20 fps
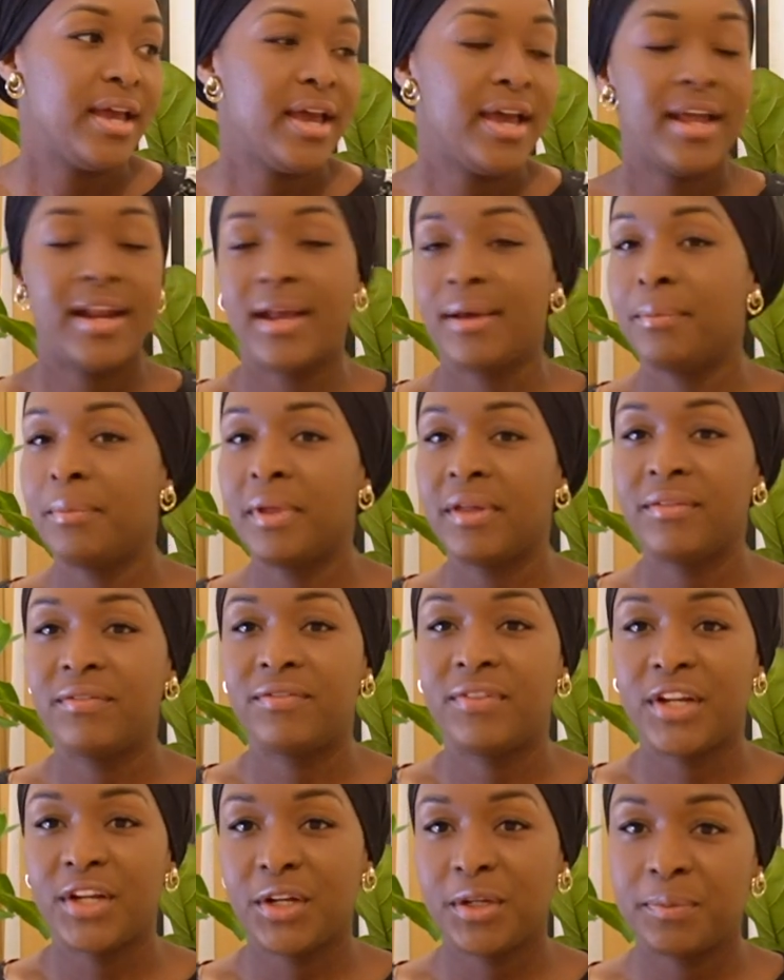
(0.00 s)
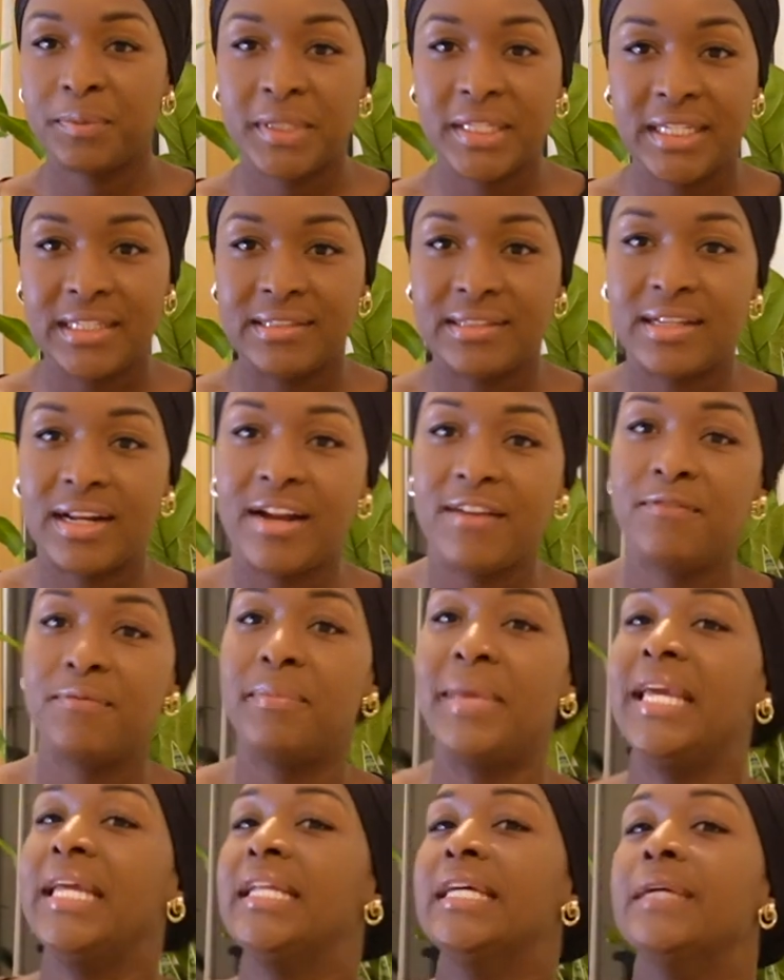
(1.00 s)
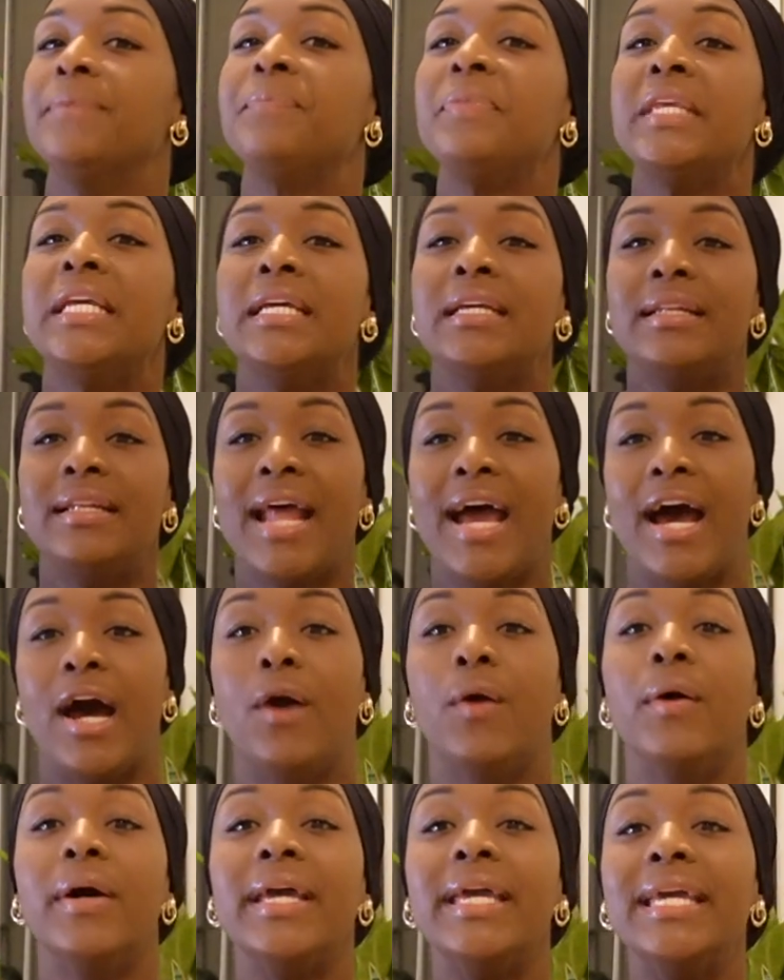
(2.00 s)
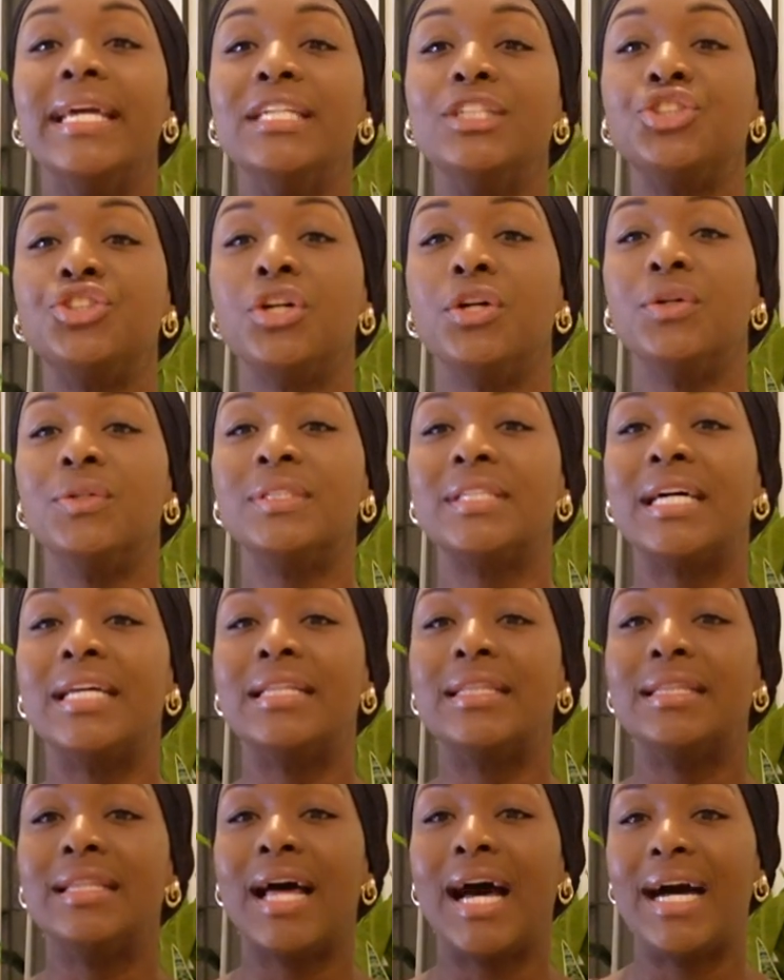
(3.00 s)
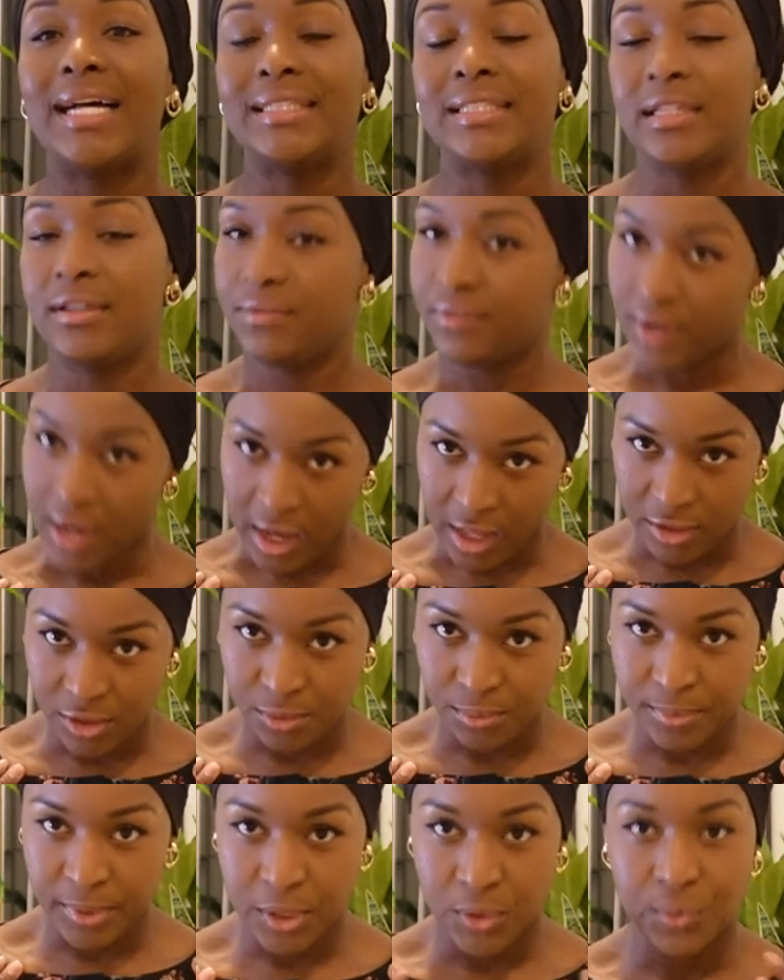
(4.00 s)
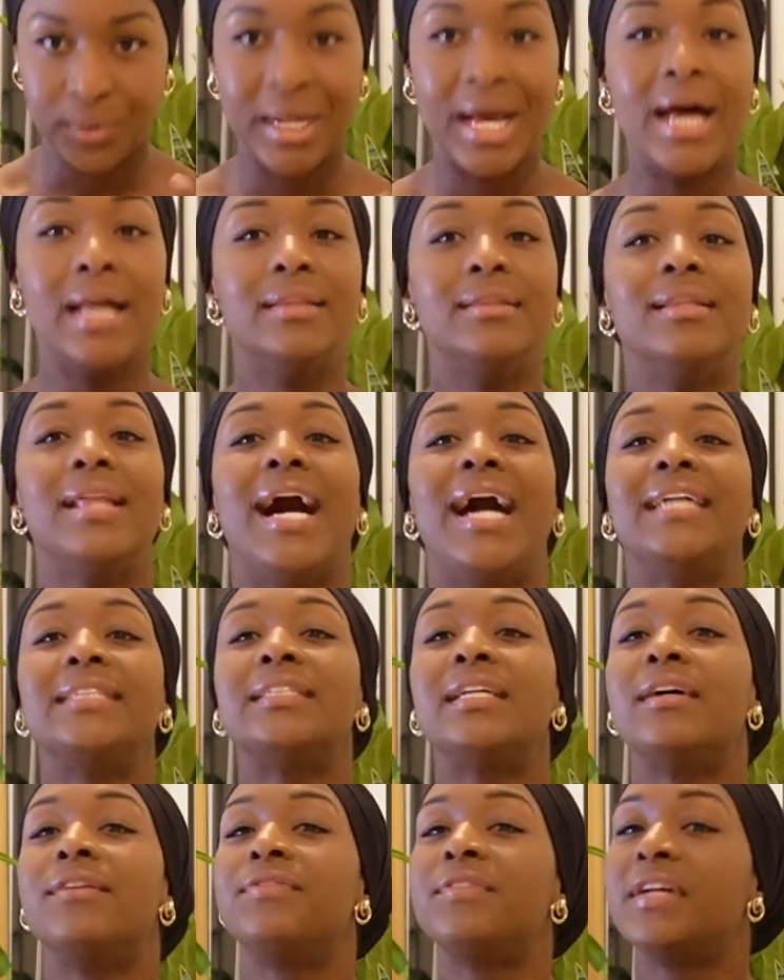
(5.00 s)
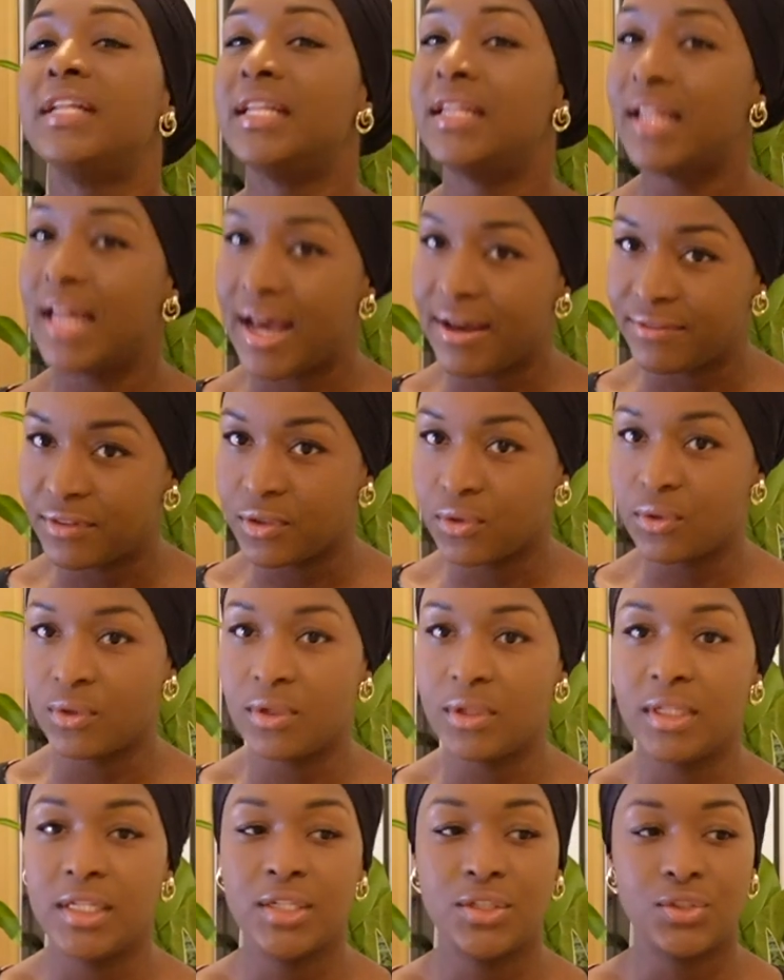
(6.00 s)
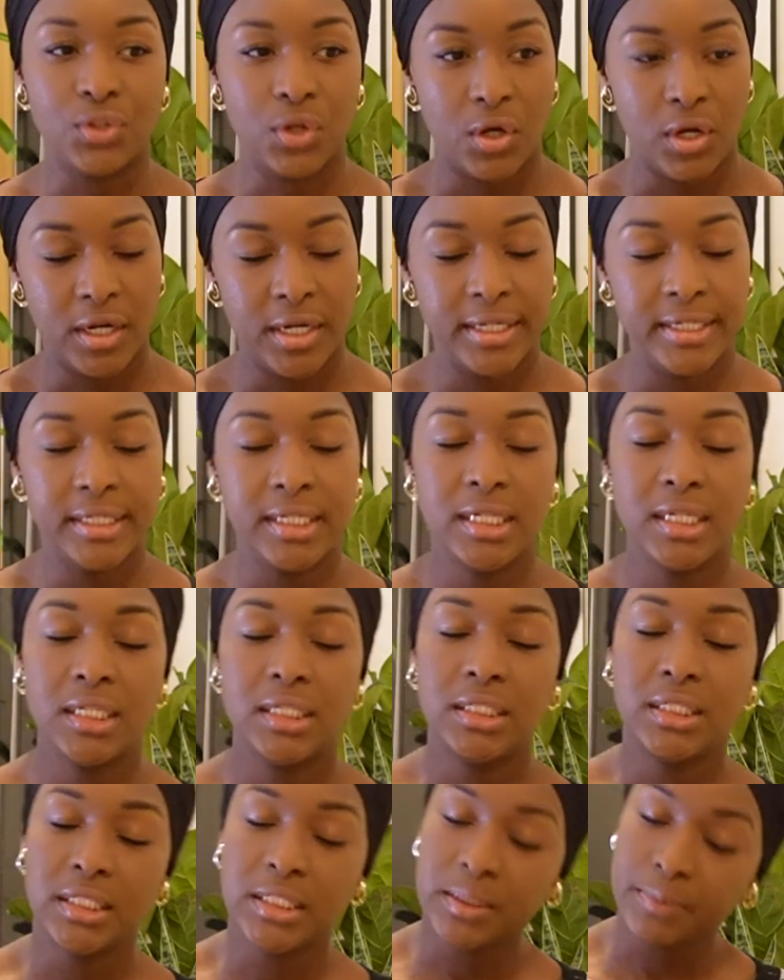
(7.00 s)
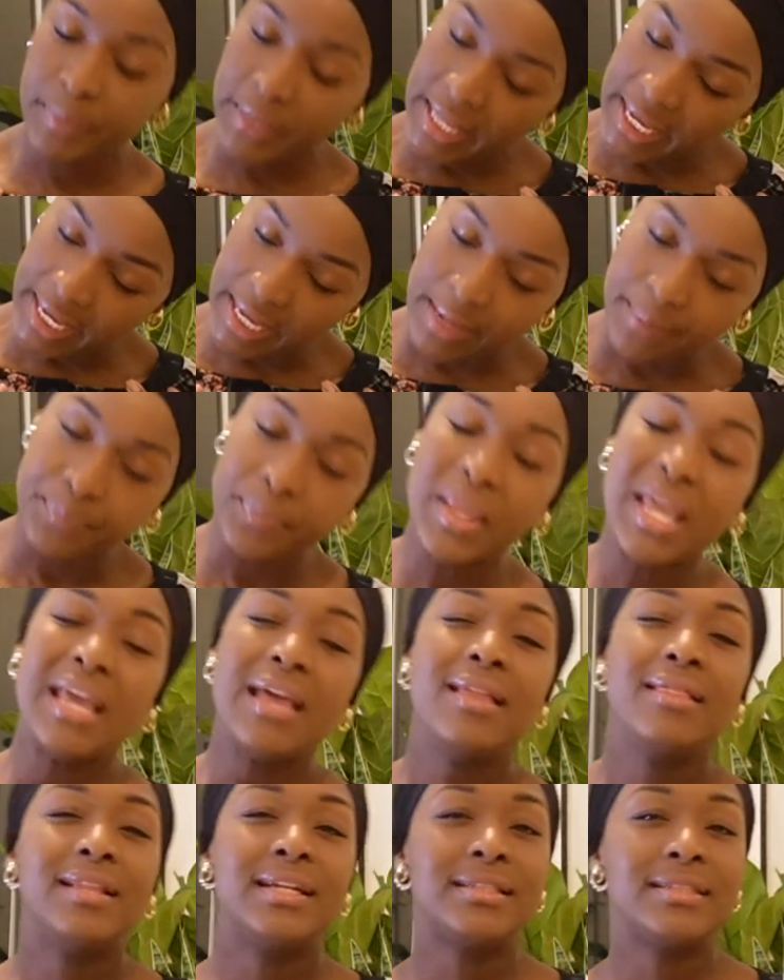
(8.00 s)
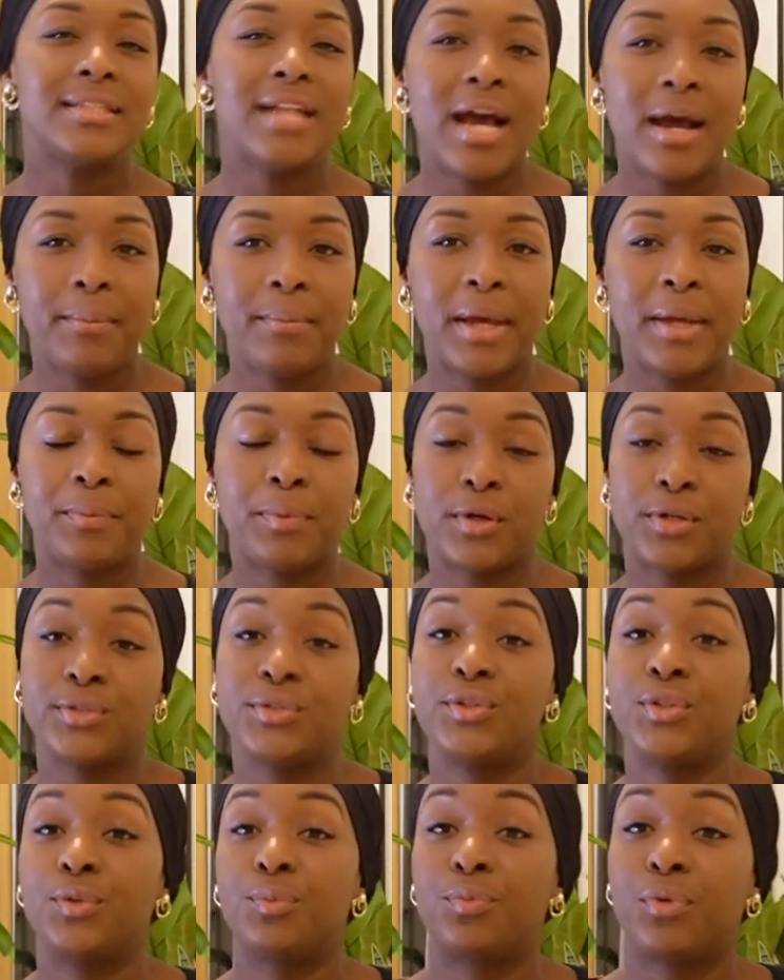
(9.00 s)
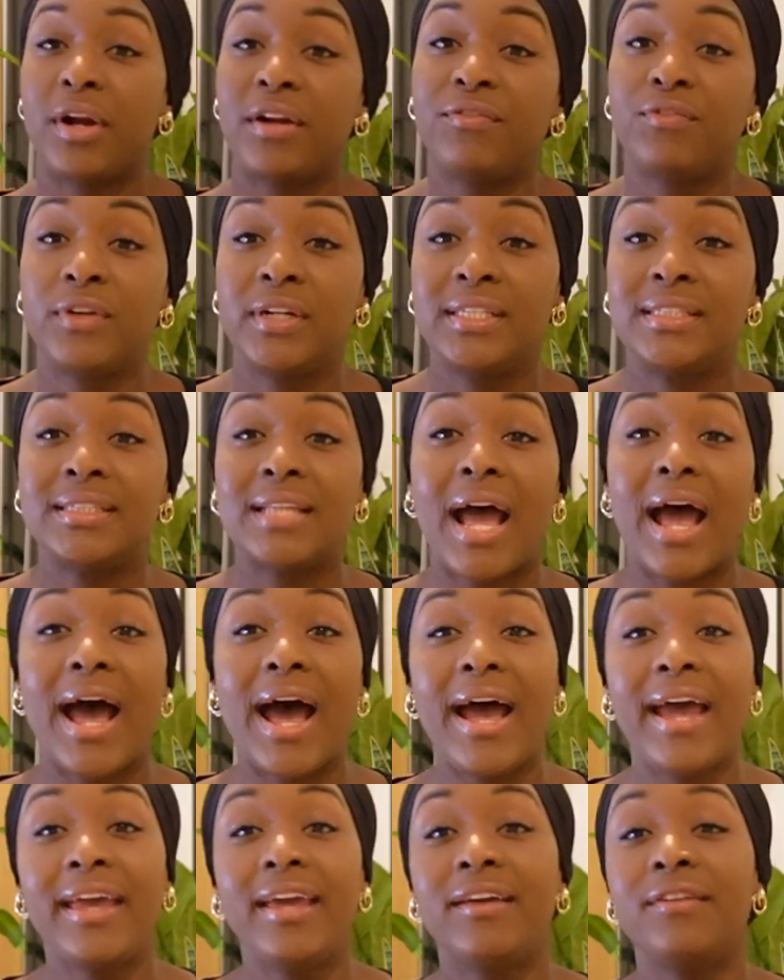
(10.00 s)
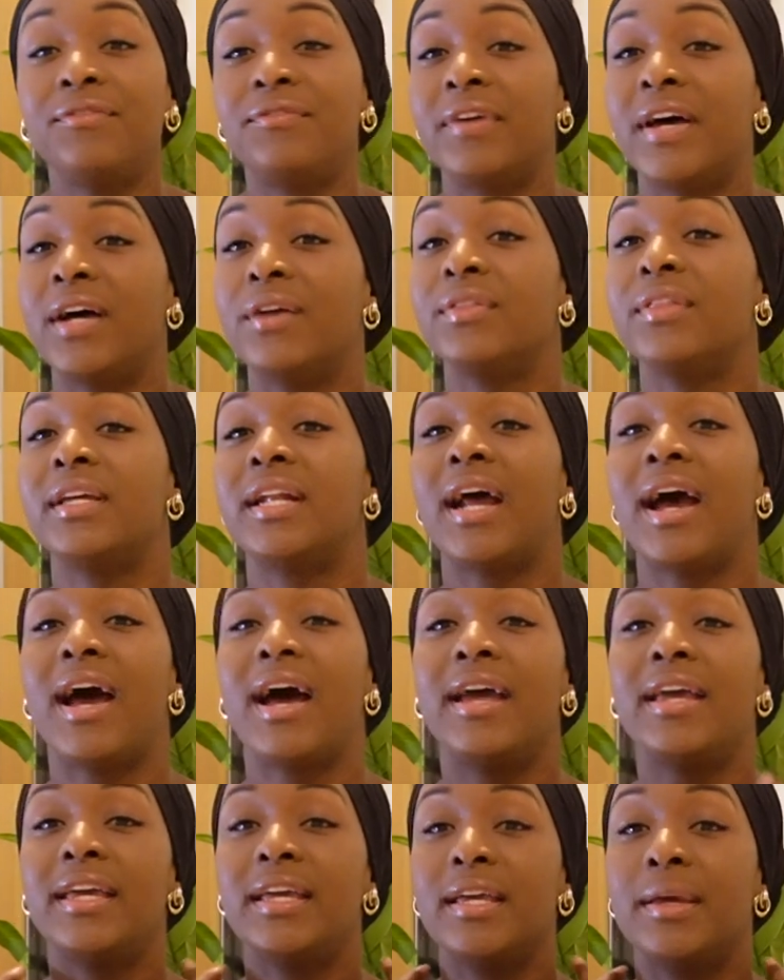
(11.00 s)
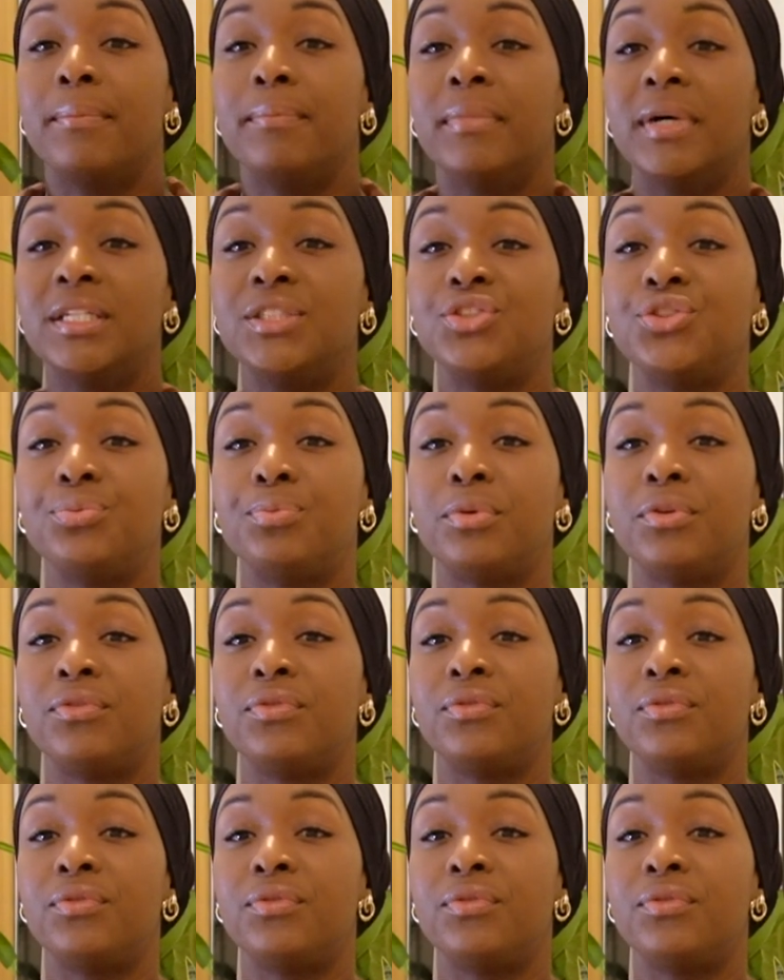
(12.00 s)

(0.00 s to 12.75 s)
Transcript: And I'm very pleased that I've made it. Now, it shows a lot of collarbone. A lot of clavicle is on display. That's not my personal preference. I have found that I much